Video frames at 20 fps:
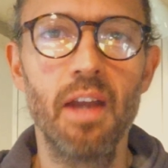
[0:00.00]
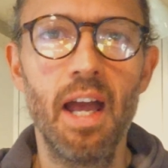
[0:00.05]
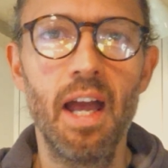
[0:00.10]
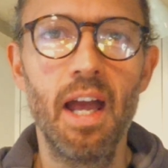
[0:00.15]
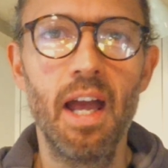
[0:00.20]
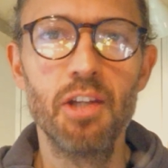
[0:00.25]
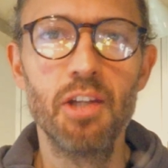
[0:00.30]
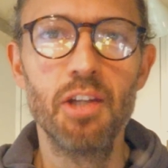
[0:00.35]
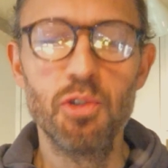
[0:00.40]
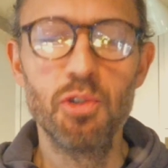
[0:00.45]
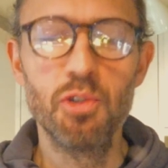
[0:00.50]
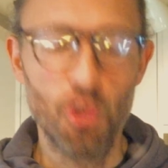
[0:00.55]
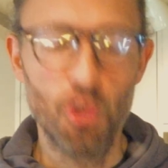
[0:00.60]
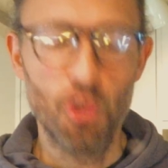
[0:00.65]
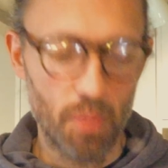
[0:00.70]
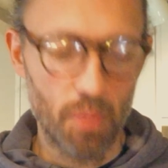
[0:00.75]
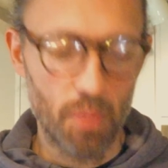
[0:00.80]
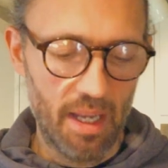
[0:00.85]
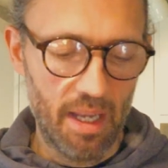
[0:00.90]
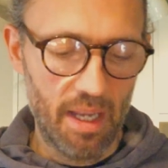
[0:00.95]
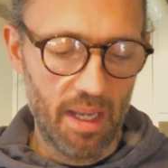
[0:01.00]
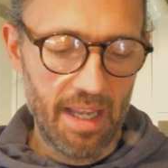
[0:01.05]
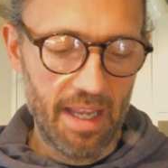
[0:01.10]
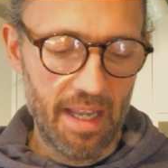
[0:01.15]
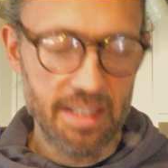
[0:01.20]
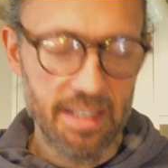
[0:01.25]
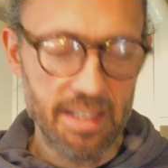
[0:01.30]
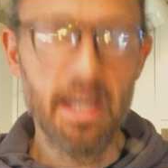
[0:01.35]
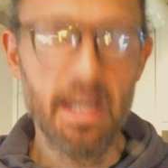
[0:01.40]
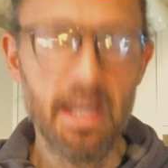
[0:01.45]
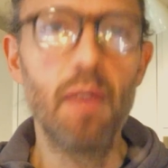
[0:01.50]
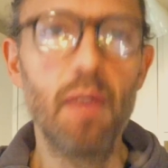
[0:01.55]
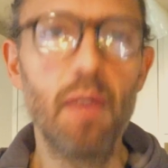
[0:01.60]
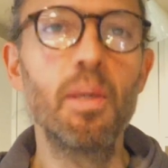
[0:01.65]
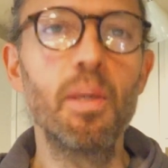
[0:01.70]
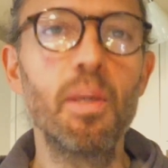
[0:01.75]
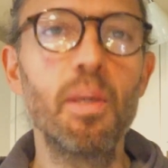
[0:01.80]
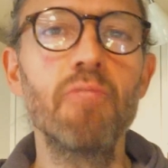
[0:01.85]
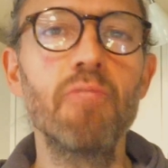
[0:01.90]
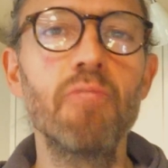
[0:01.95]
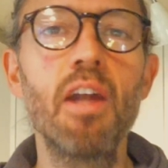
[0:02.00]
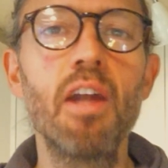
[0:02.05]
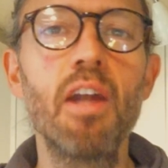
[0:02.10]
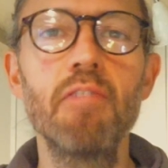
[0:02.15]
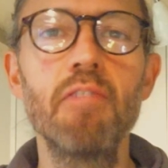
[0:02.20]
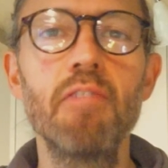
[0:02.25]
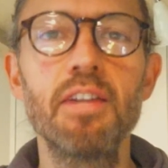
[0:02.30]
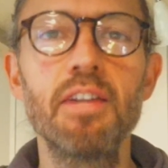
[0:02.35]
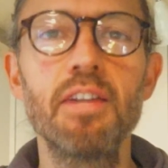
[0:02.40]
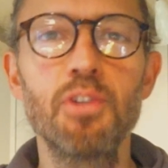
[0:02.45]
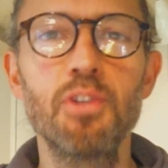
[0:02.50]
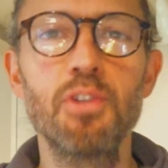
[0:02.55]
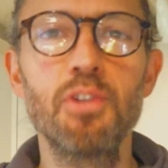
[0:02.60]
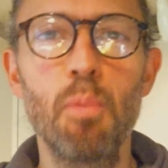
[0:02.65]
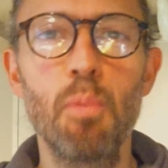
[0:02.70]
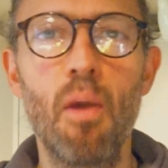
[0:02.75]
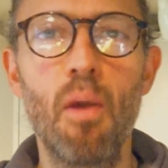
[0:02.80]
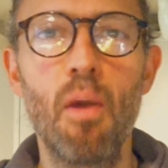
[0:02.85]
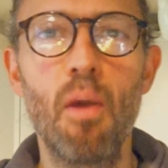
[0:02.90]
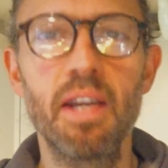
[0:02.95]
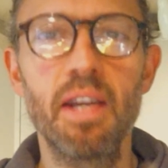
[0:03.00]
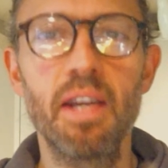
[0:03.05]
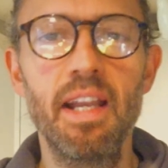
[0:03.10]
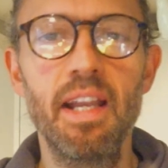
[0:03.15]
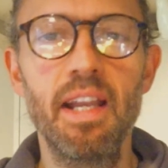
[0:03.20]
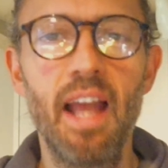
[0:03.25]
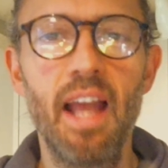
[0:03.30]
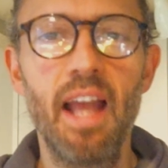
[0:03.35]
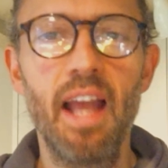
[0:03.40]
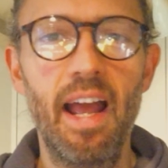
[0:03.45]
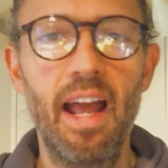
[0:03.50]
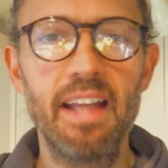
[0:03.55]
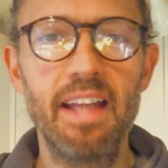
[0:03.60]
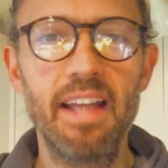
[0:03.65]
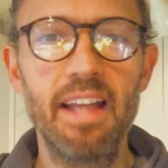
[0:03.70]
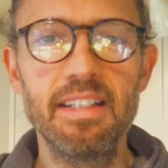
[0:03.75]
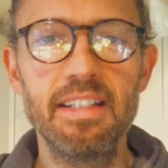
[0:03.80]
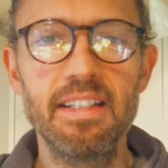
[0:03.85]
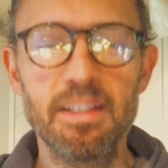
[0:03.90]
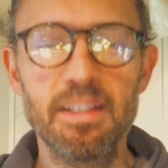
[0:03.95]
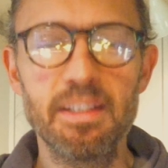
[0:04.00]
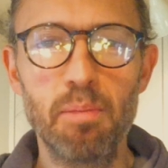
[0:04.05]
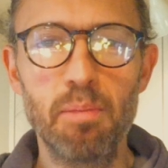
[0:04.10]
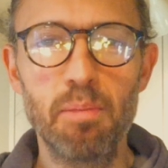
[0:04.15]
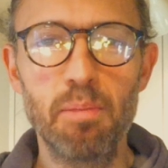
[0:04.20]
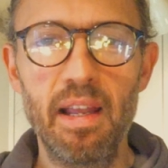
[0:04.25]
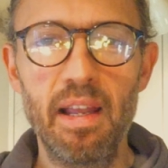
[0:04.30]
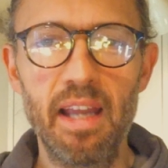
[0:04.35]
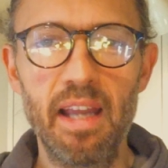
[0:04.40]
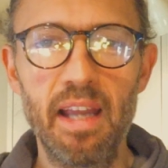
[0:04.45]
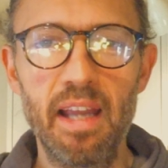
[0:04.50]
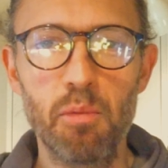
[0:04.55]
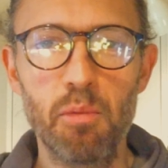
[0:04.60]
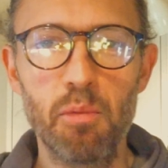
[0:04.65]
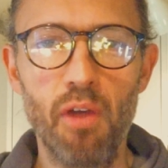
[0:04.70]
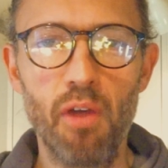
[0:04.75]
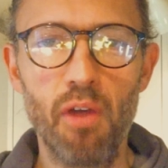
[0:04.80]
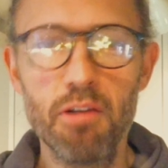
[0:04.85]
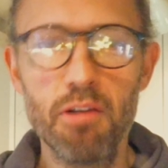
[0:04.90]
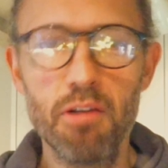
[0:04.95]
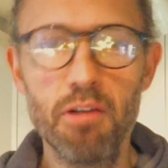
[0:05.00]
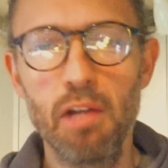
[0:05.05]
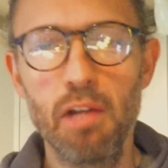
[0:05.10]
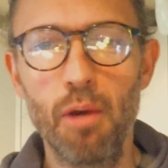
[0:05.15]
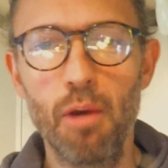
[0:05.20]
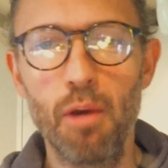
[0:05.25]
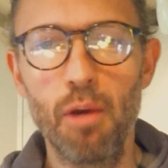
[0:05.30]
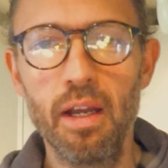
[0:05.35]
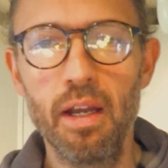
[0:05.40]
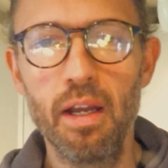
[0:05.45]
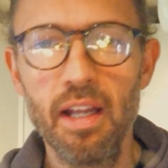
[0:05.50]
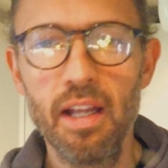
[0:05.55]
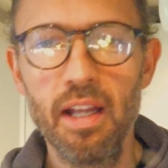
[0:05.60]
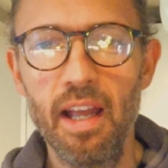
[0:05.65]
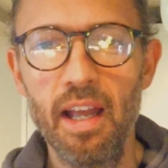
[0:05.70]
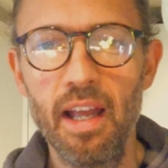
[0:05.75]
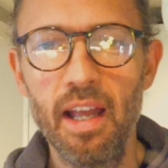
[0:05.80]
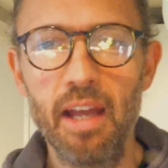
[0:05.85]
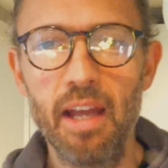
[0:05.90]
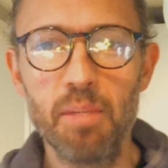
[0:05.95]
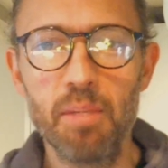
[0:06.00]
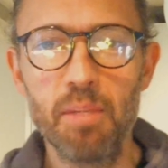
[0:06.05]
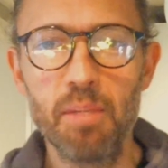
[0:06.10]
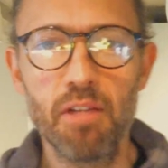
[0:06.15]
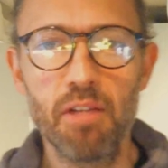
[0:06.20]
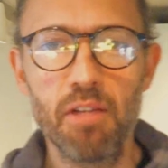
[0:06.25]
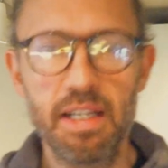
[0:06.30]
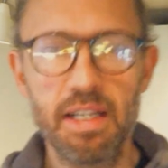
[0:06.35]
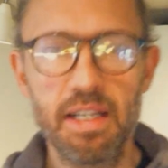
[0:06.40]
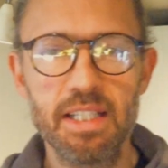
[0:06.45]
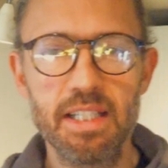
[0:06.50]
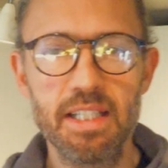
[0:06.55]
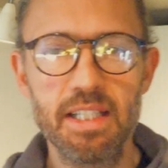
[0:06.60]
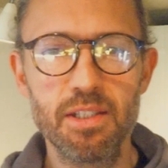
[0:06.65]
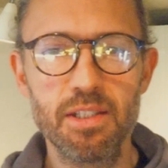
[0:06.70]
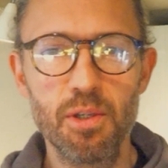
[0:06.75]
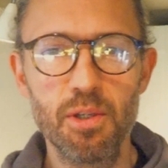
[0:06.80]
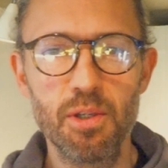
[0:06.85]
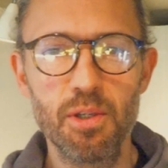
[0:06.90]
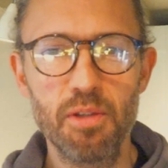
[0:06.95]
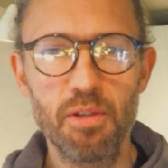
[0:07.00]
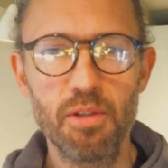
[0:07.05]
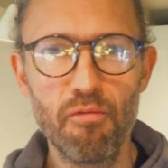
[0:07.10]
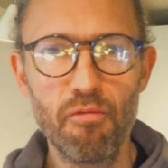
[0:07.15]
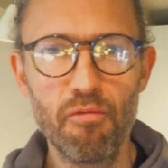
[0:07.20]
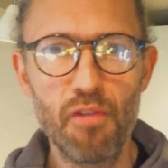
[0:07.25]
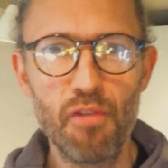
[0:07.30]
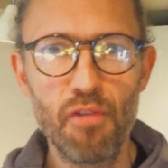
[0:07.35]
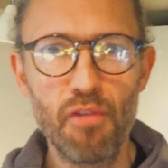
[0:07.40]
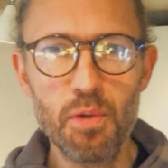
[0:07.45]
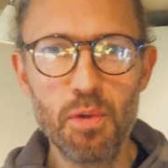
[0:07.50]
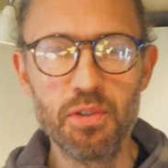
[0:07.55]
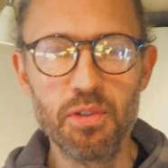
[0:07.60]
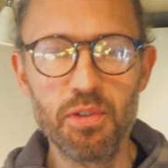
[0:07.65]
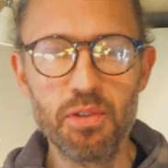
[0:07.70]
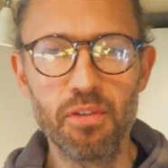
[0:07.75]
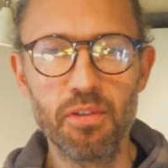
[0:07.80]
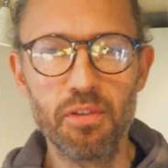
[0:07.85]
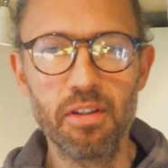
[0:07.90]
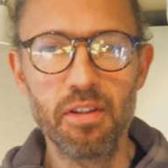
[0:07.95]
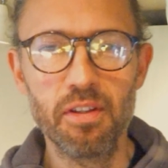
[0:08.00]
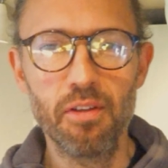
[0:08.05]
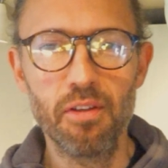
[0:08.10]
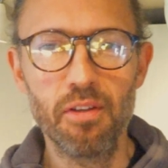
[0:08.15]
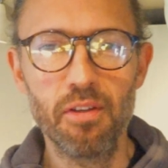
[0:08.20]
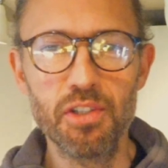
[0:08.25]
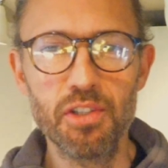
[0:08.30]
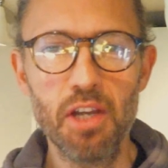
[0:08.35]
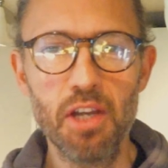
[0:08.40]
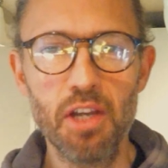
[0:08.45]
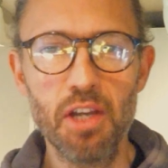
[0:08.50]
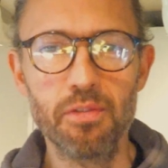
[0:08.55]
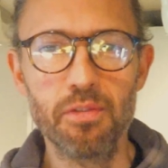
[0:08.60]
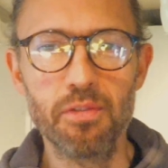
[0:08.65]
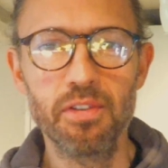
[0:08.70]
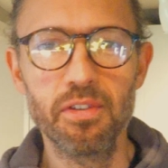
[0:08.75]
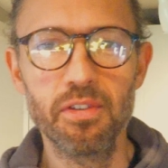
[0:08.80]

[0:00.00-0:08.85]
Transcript: YouTube, and we can run around the supermarket and play a game of higher or lower and be directed to different foods on the shelves.